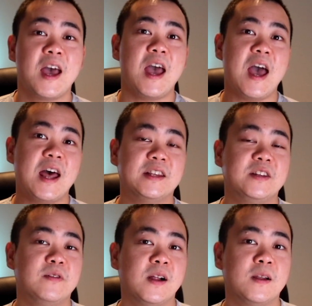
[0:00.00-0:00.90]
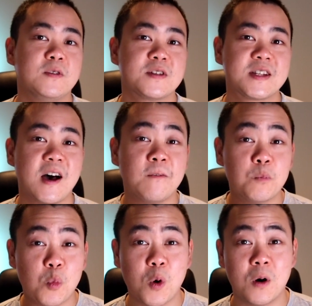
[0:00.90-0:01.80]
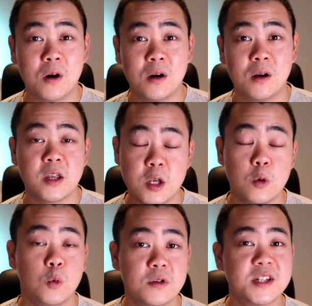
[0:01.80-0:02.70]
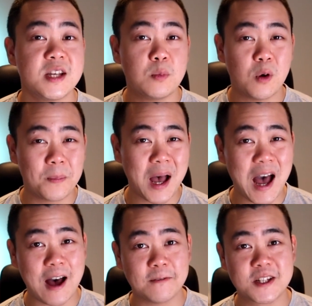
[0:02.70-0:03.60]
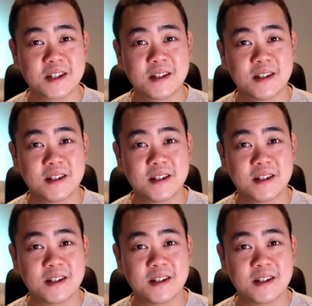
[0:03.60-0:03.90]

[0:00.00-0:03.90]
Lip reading: and develop yourself more, you will see more paths.